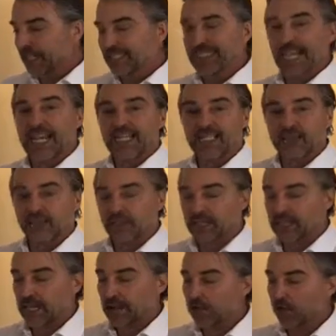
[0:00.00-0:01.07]
a desk for
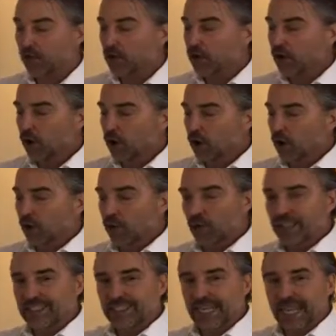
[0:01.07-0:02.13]
example or
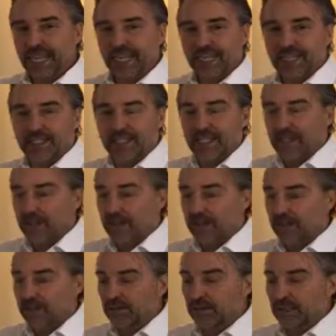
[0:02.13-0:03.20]
we take
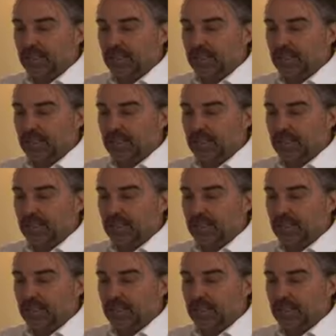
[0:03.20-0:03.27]
uh,